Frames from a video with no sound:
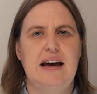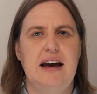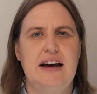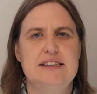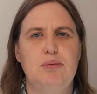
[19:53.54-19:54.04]

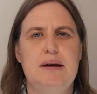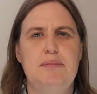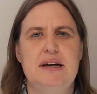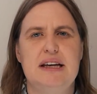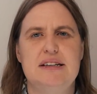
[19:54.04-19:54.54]
as we
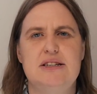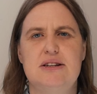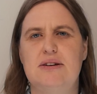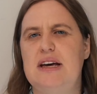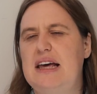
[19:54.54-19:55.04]
begin
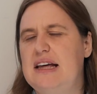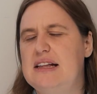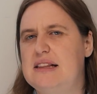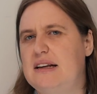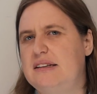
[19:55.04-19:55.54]
to
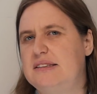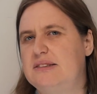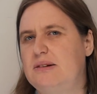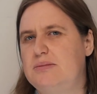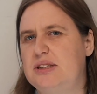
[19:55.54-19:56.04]
hear the
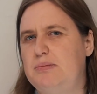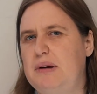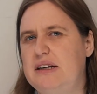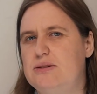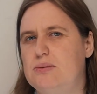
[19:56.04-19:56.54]
scriptures
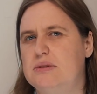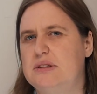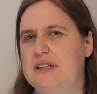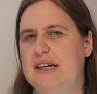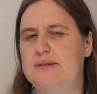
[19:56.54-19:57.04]
being
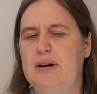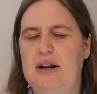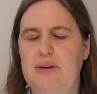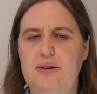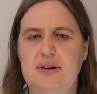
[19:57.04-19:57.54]
taught, as we
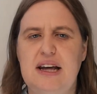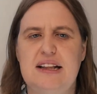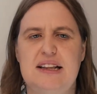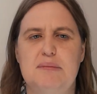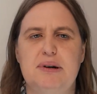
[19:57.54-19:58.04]
learn
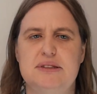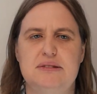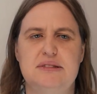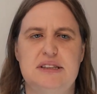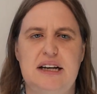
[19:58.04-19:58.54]
the
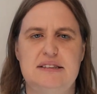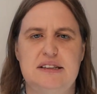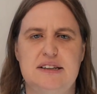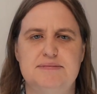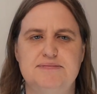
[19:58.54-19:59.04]
apostles'
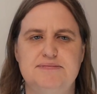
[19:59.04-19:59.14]
teaching.